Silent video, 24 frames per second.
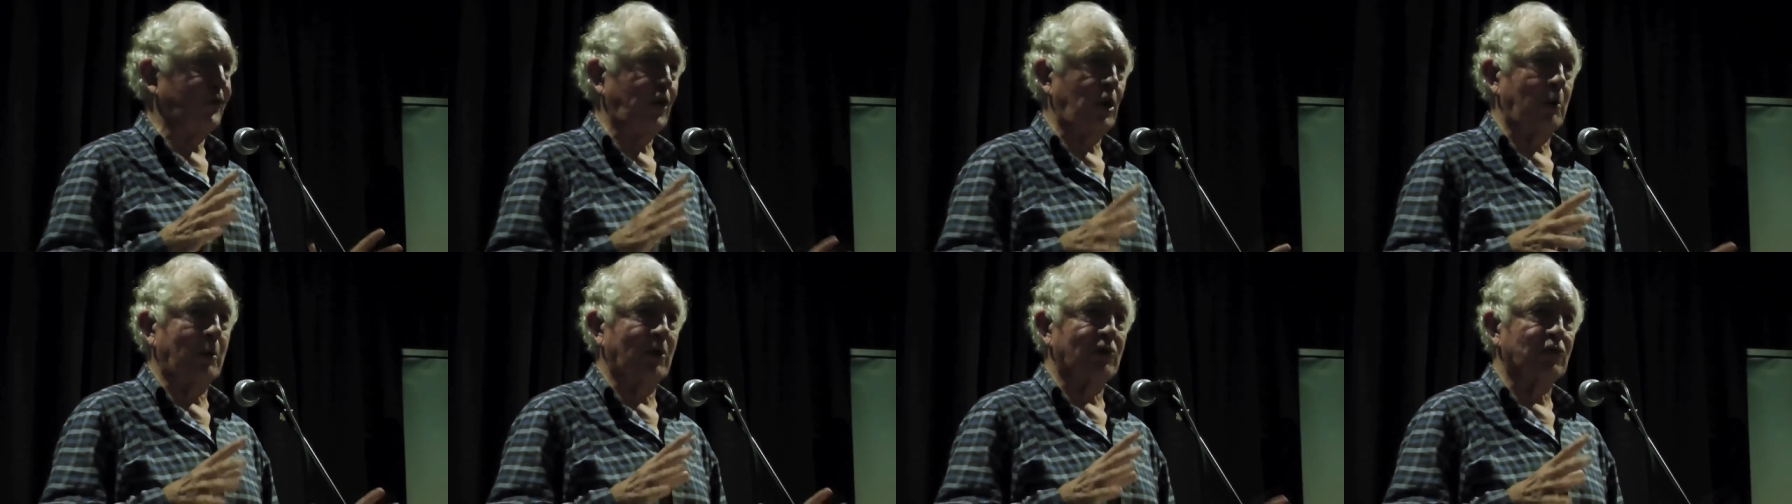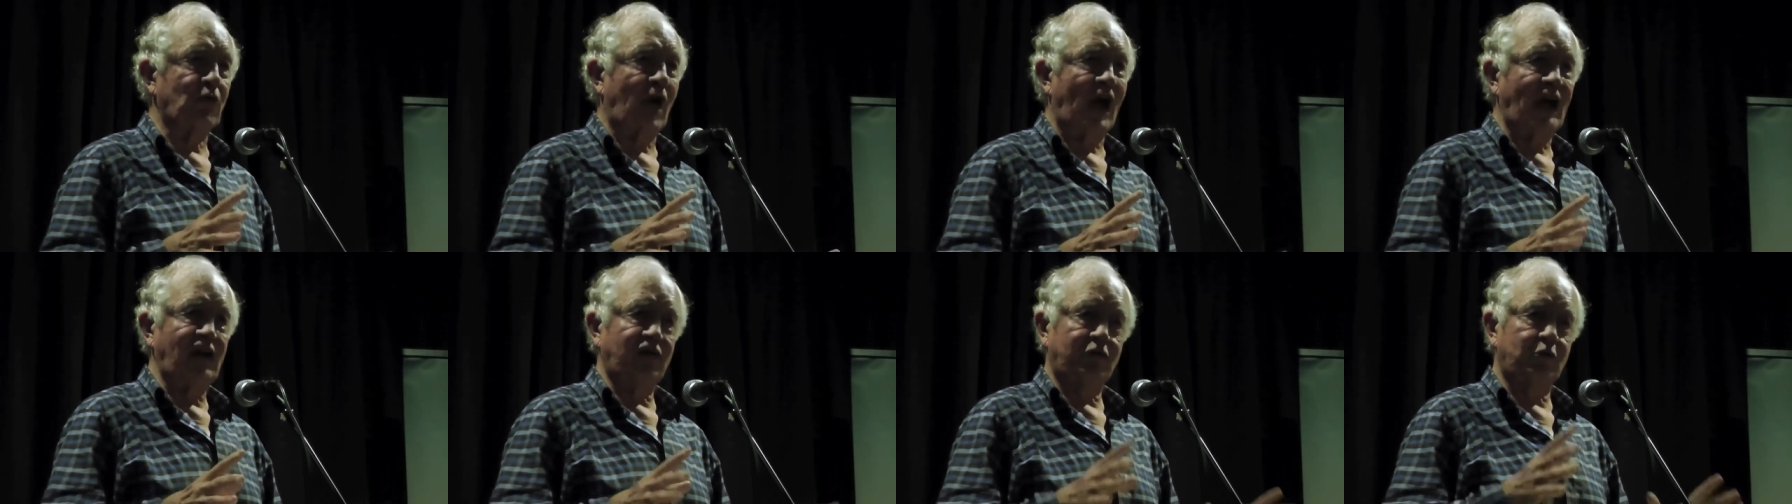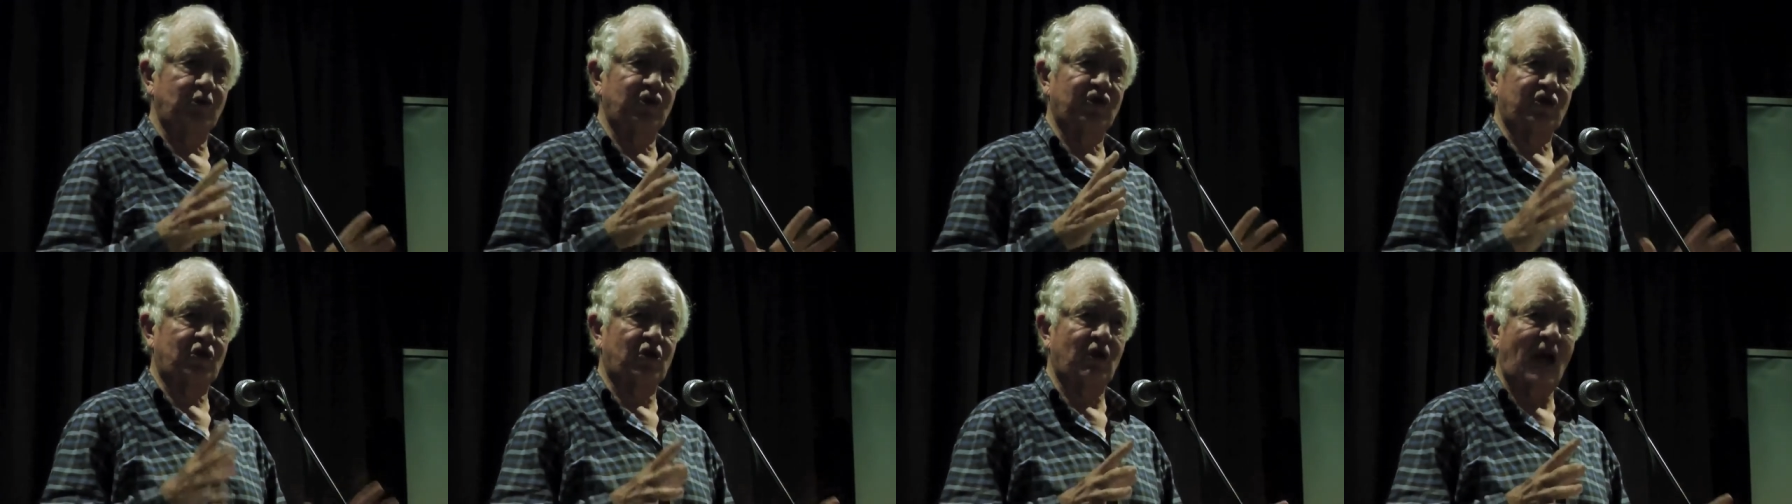of Human Rights
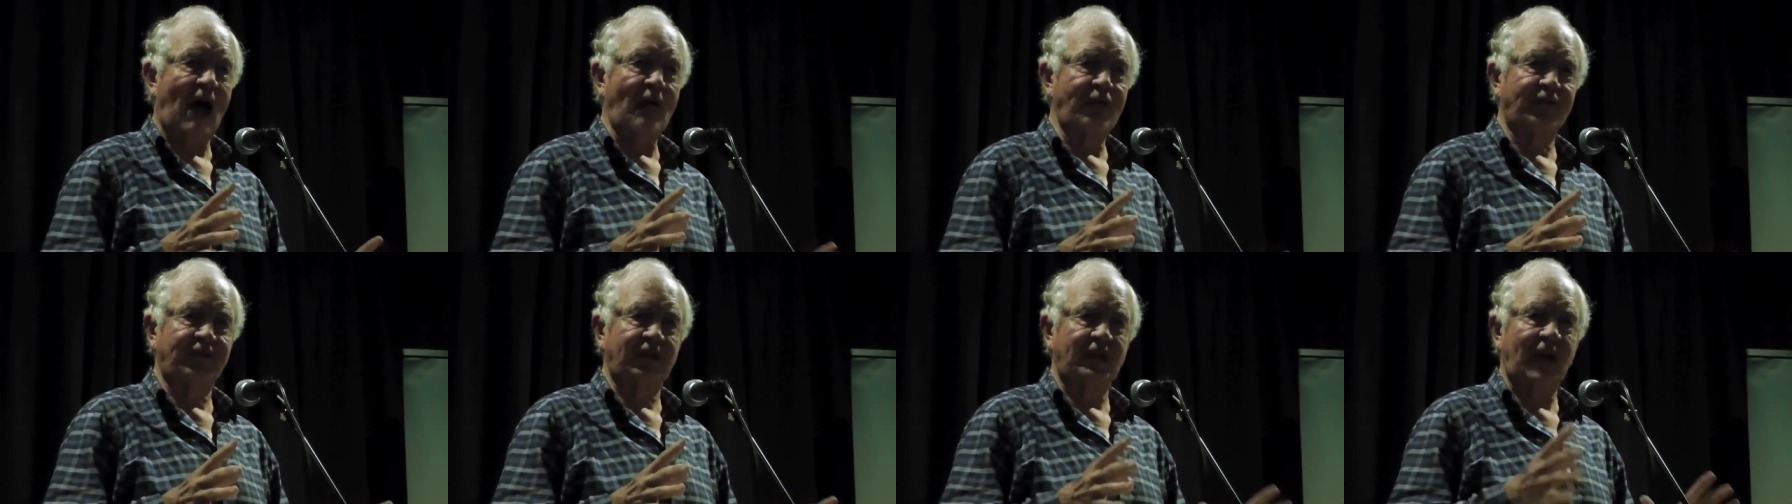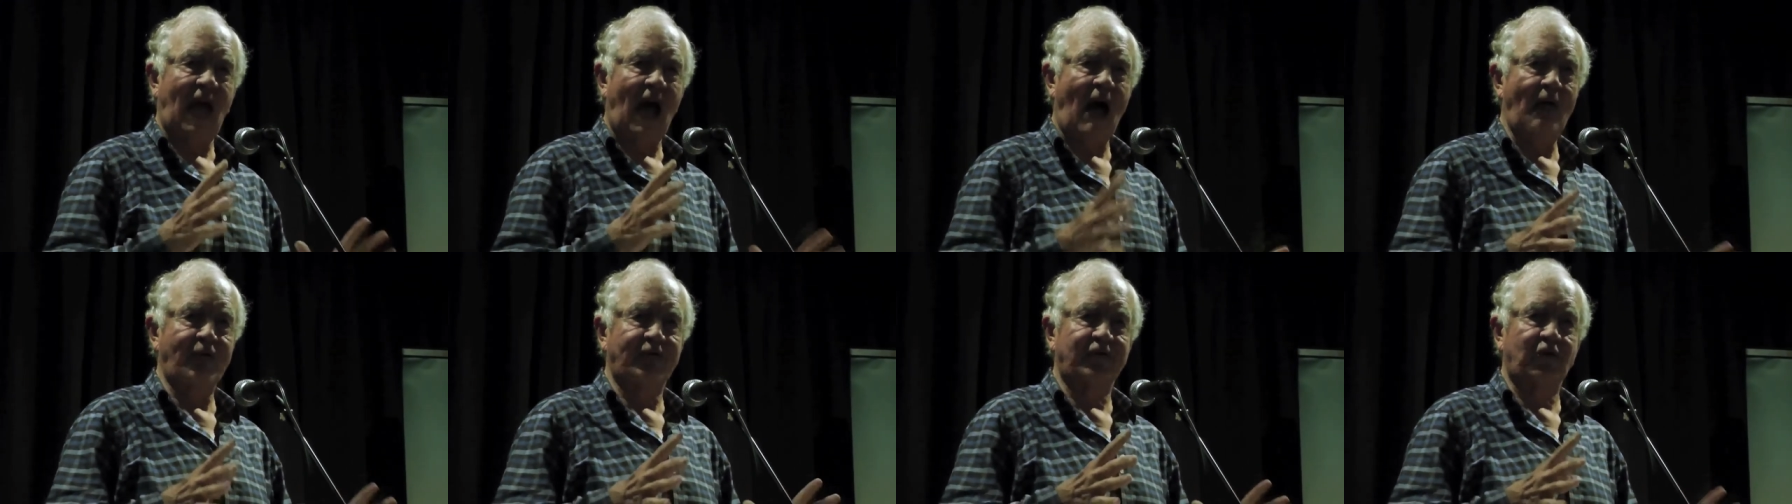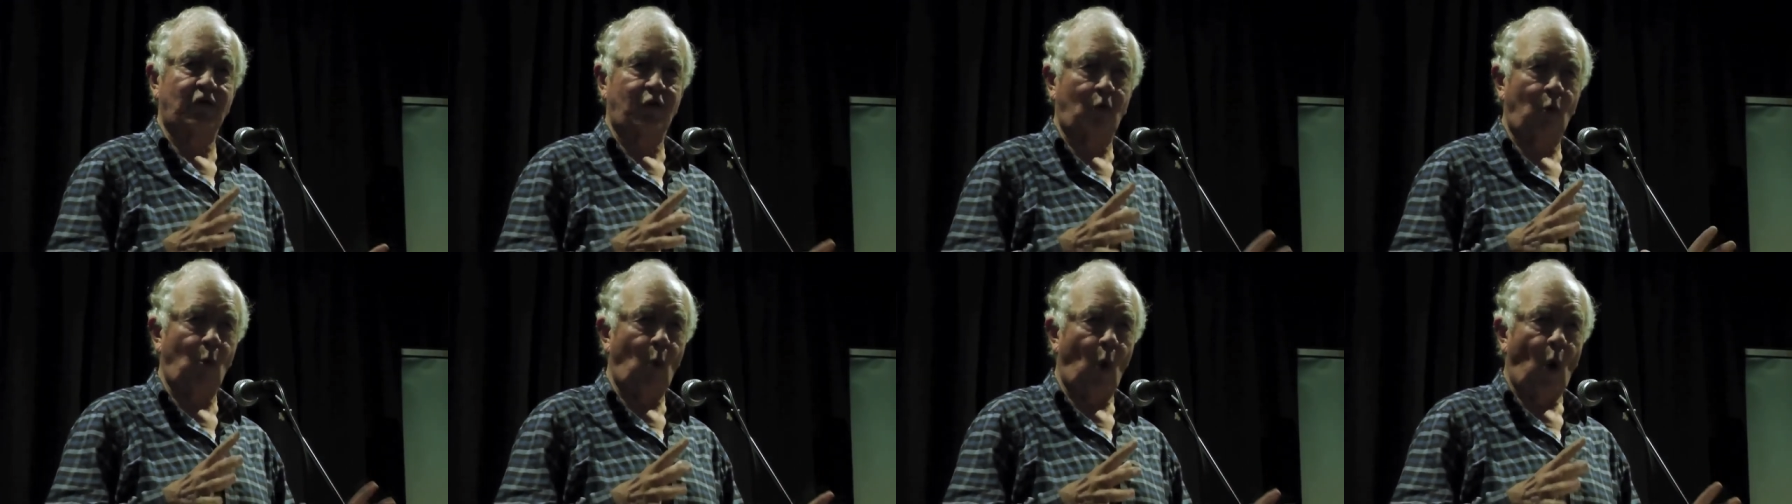was crafted after
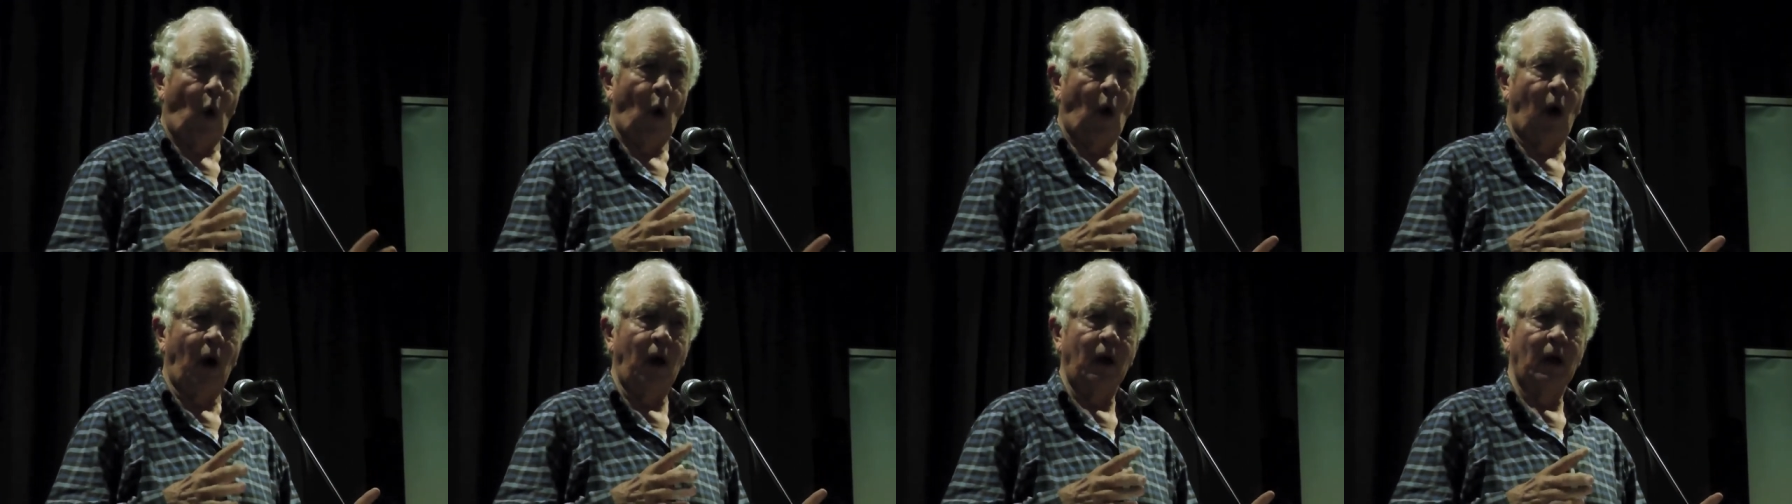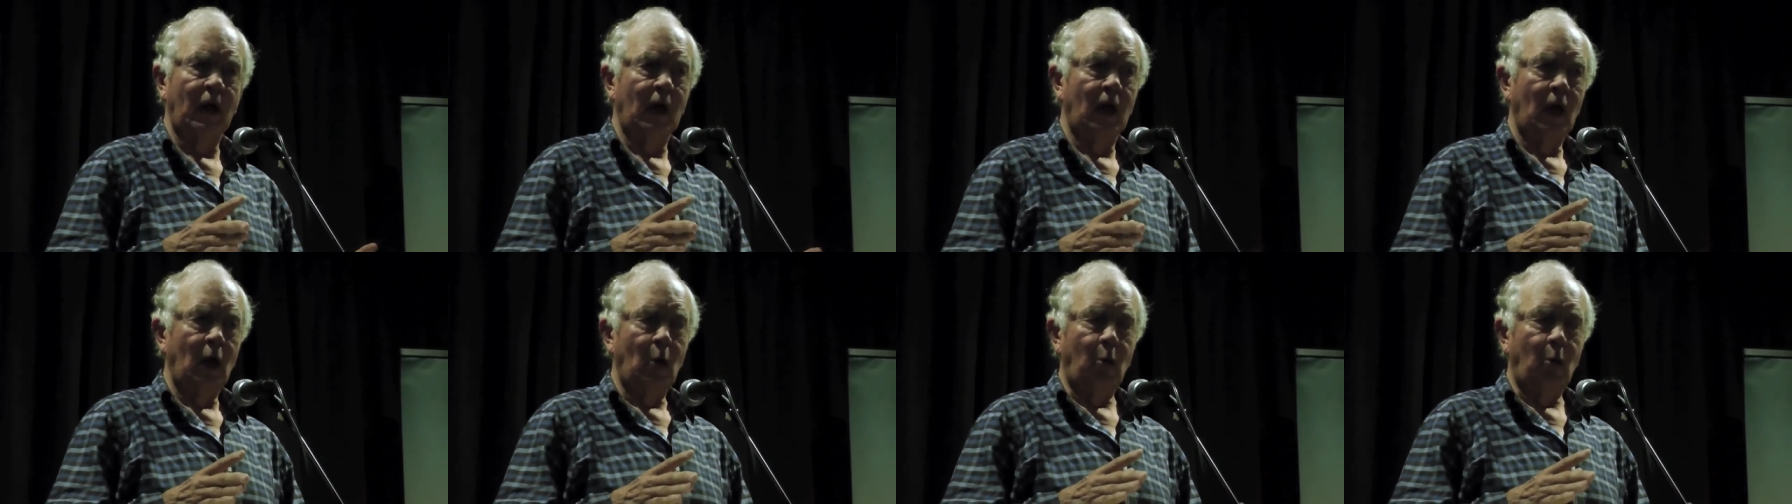the war